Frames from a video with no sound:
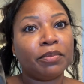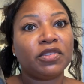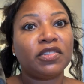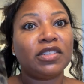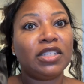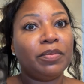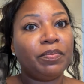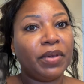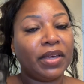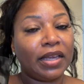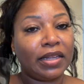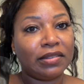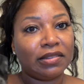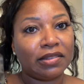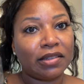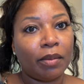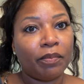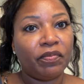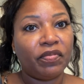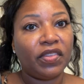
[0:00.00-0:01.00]
Sleeping in
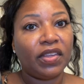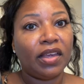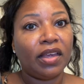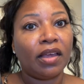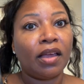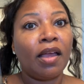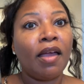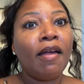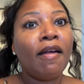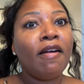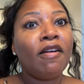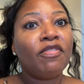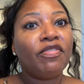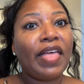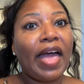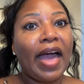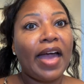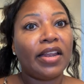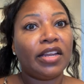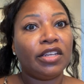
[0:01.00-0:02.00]
something
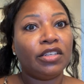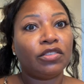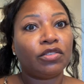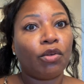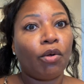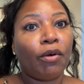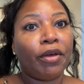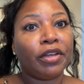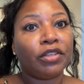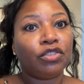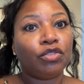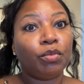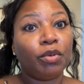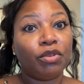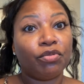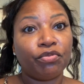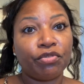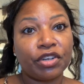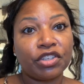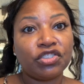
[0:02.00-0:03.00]
that is going to be
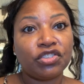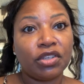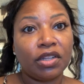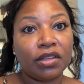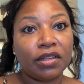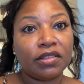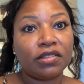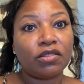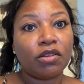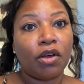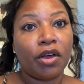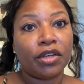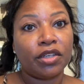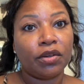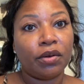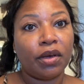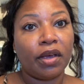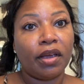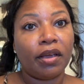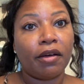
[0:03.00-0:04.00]
frictionless on
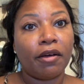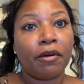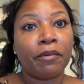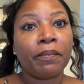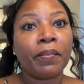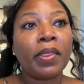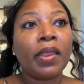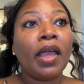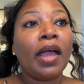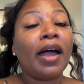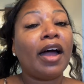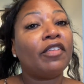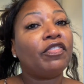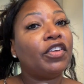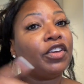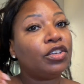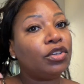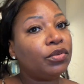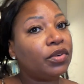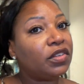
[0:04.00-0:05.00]
your hair. I
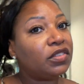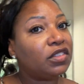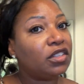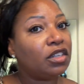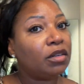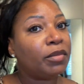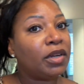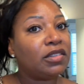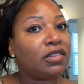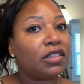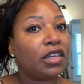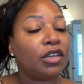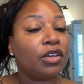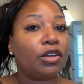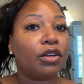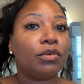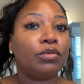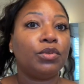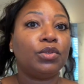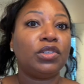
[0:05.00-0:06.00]
think you would have seen in my
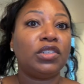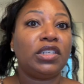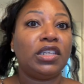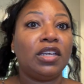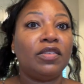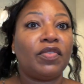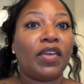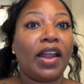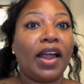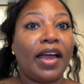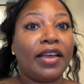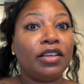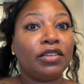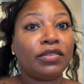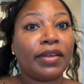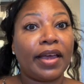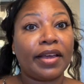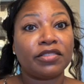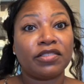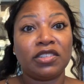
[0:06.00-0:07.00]
skincare routine that I
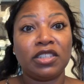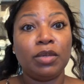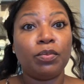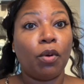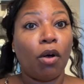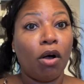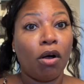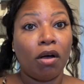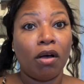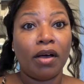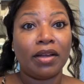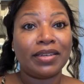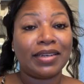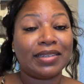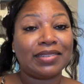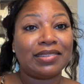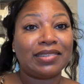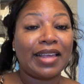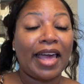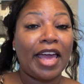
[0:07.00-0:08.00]
sleep on a
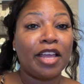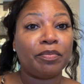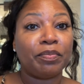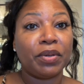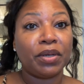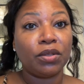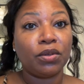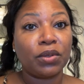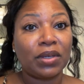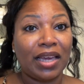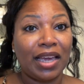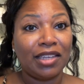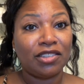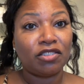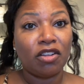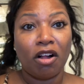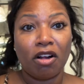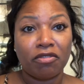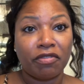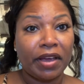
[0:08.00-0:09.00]
satin pillowcase
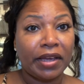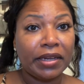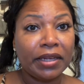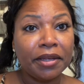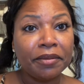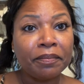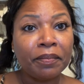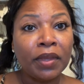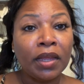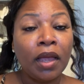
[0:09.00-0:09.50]
already.